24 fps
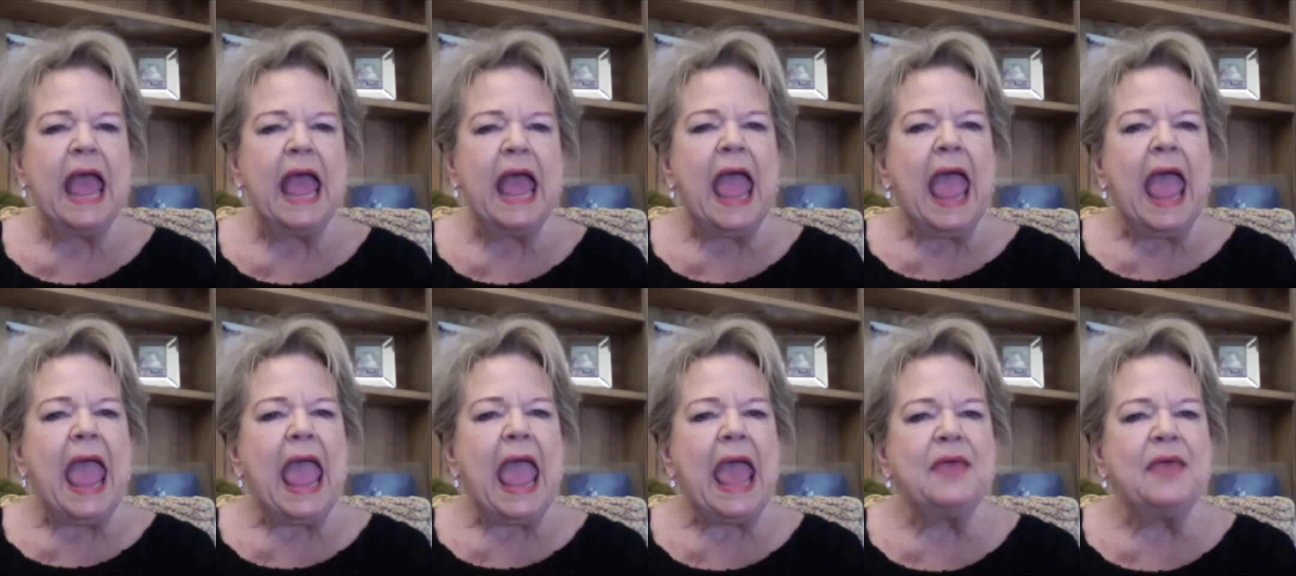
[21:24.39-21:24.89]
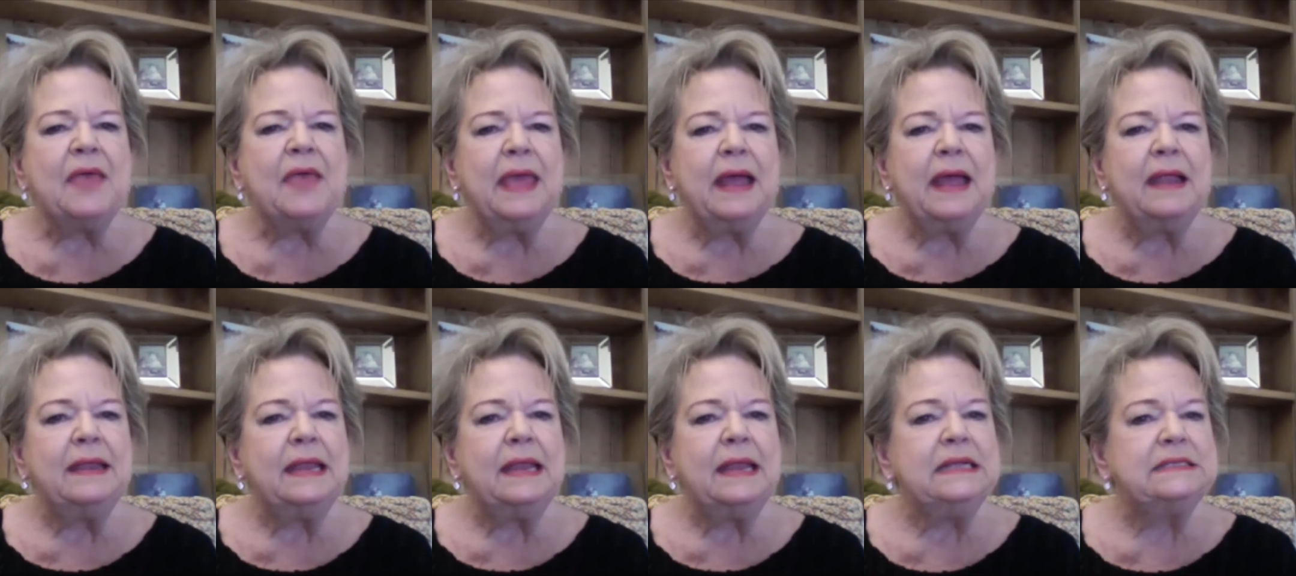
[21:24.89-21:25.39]
And then
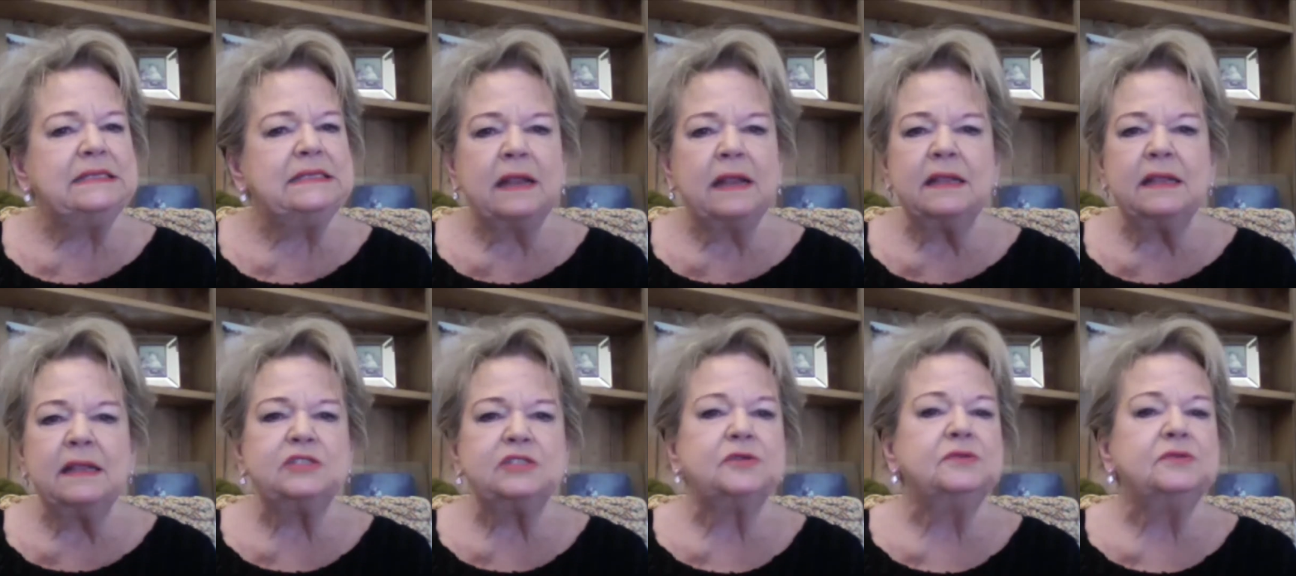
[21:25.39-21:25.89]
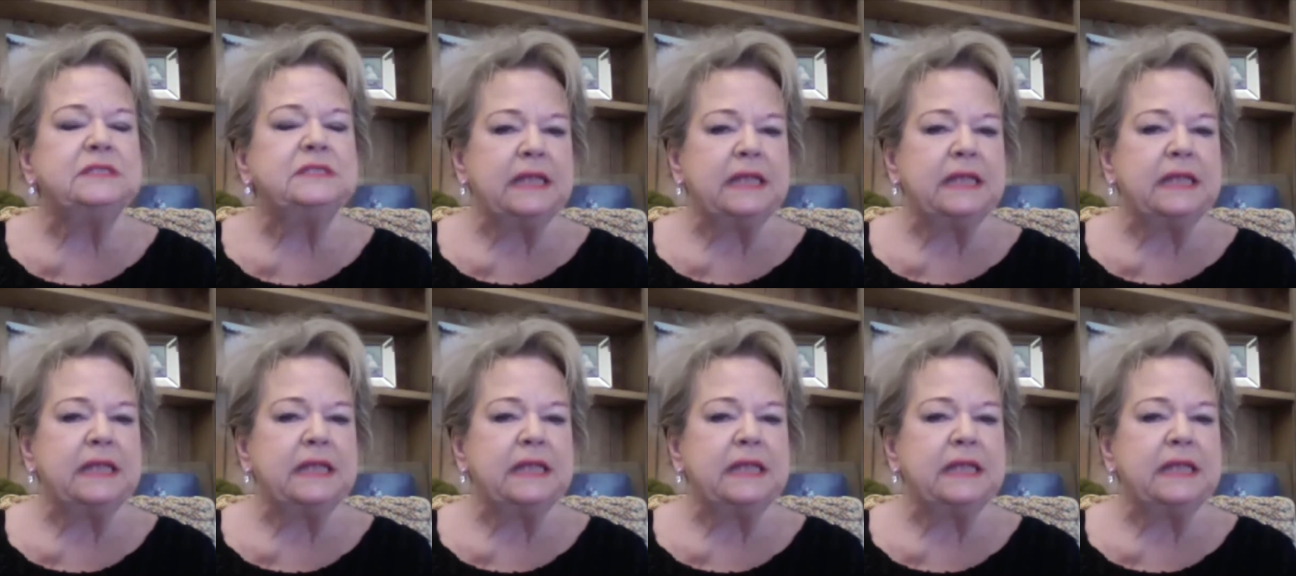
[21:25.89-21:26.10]
he said, let's go sit in the